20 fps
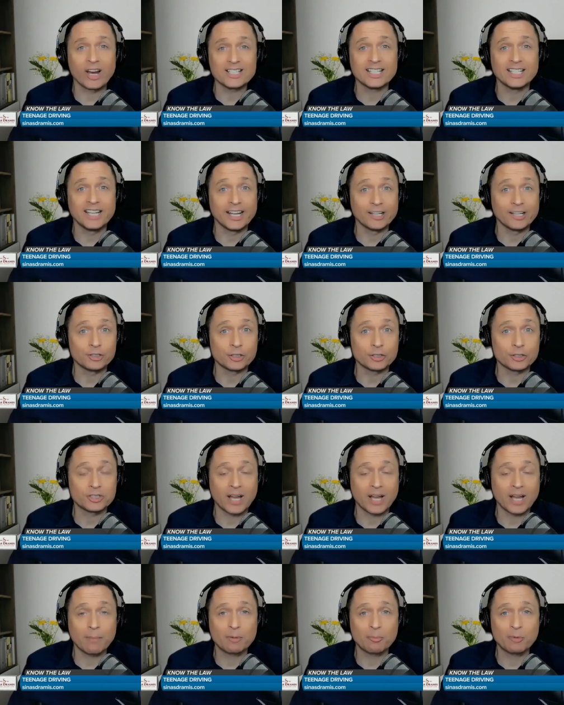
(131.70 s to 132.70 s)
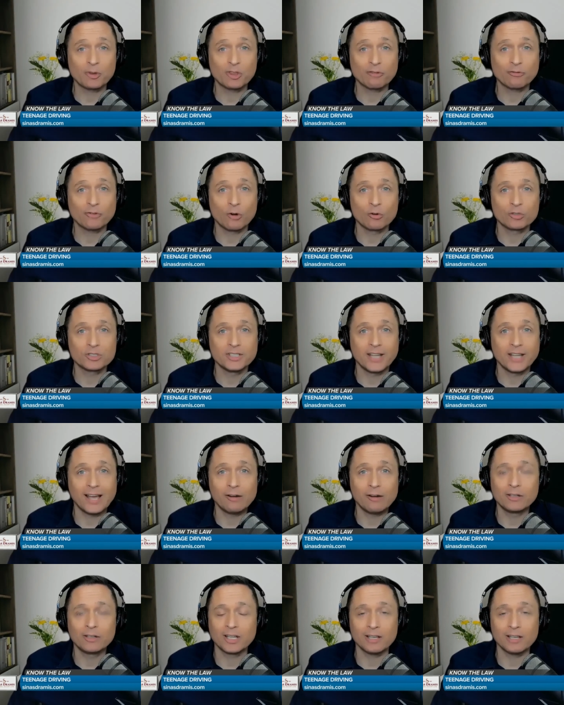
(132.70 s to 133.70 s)
teenagers, time to put the phones
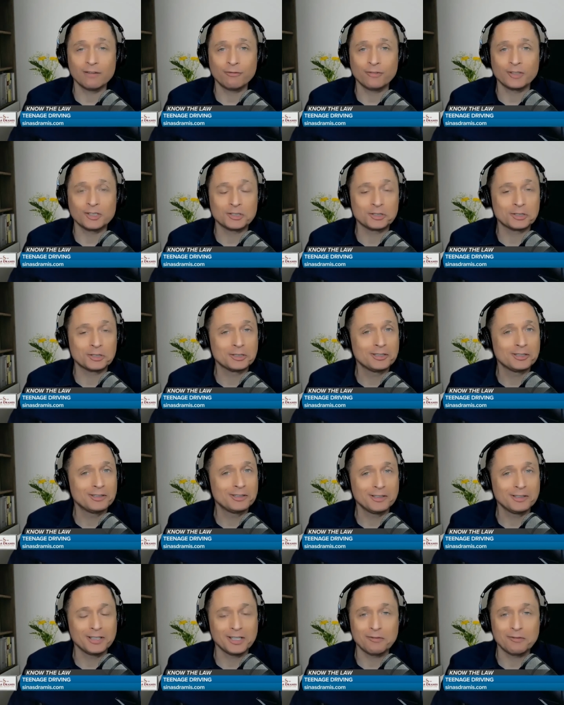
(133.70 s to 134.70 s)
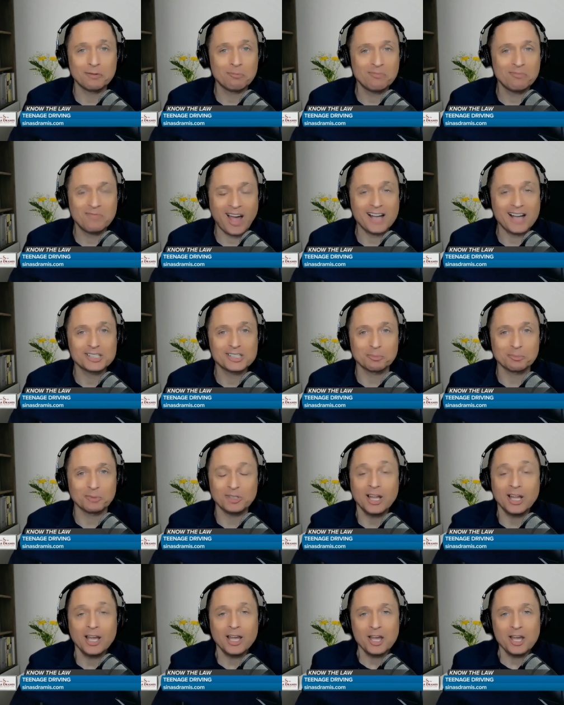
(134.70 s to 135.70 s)
down if it's even
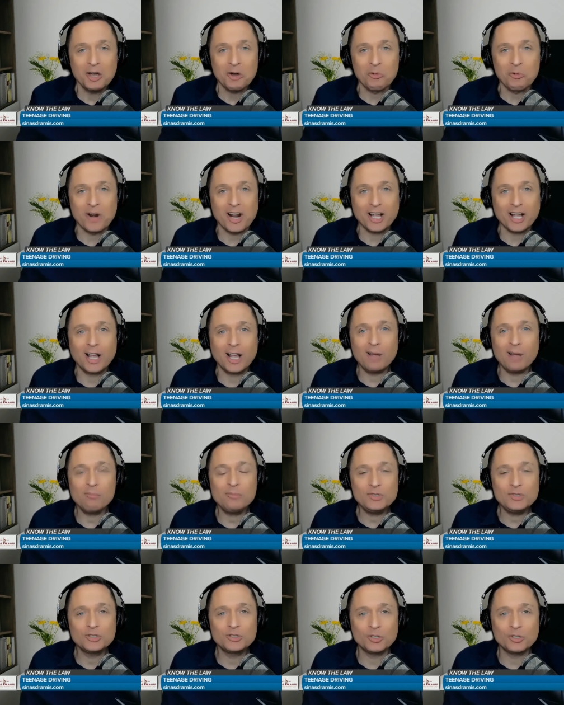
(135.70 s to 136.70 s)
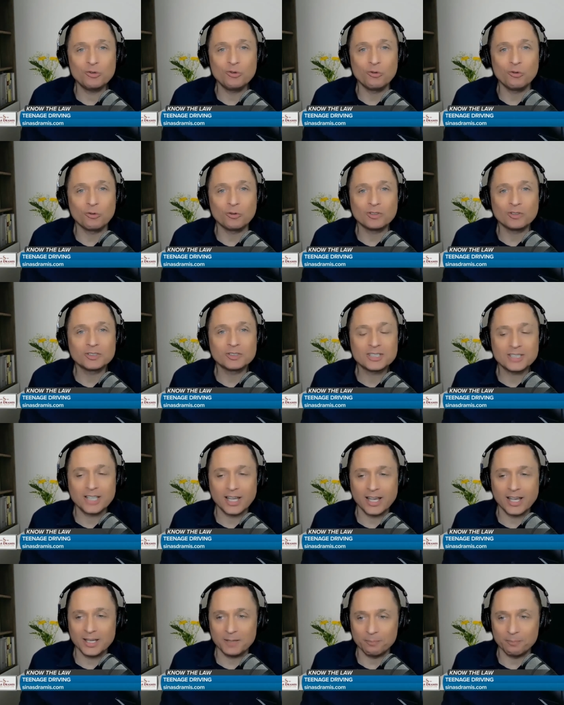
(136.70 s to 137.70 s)
possible. When it comes to,
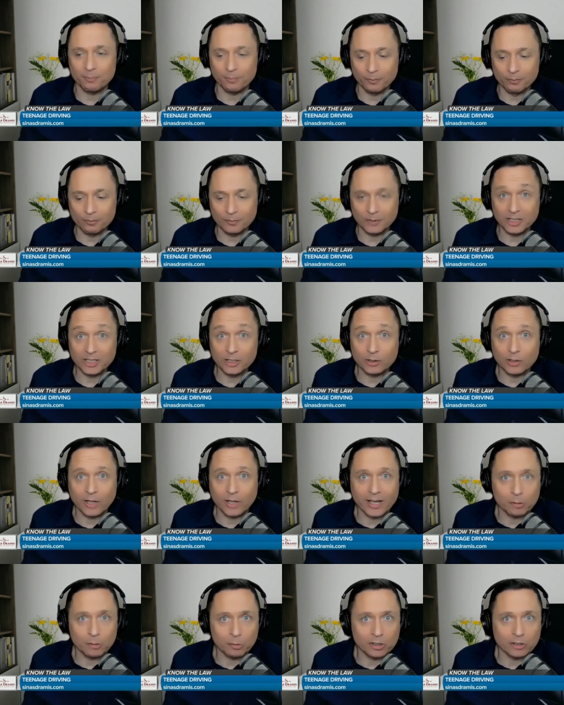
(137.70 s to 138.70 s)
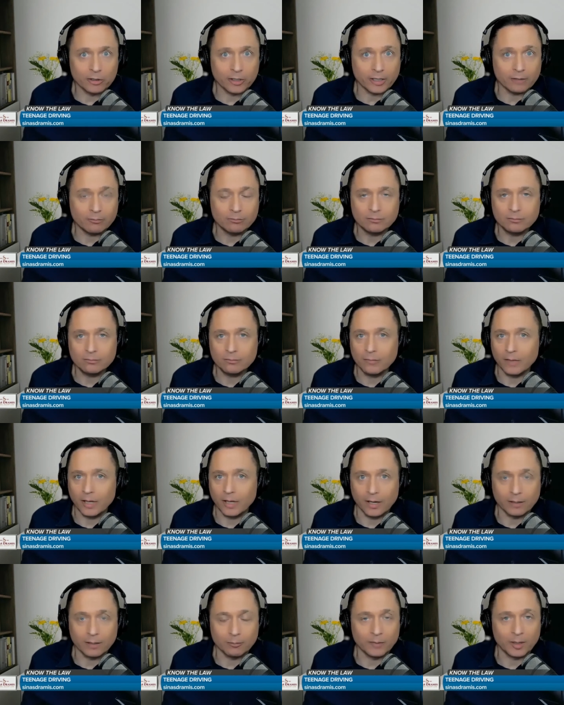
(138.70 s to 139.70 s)
say, legal liability,
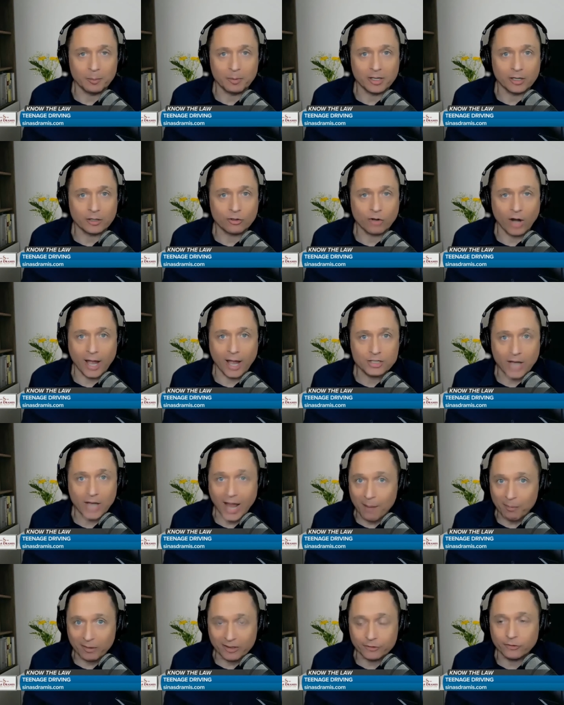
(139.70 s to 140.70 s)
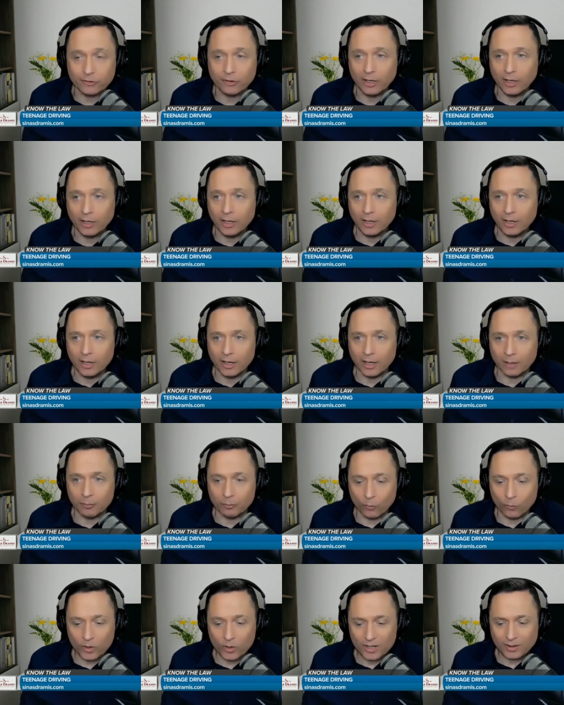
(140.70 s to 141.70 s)
maybe a crash happens.
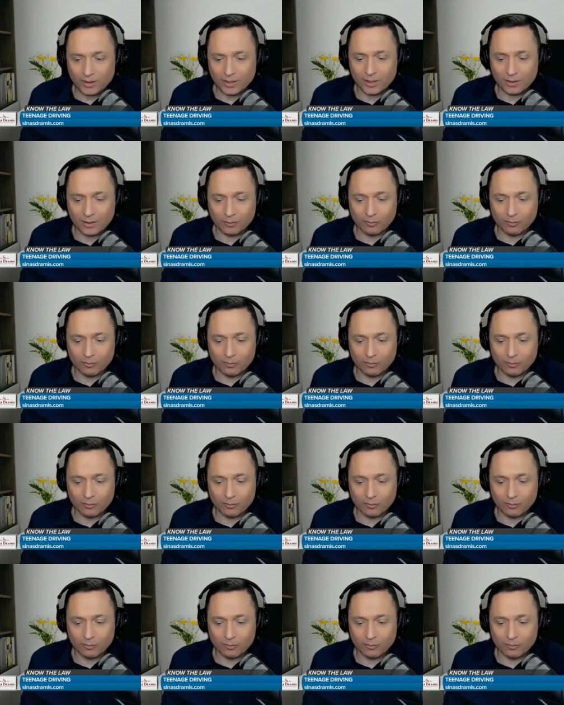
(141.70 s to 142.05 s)
What do you think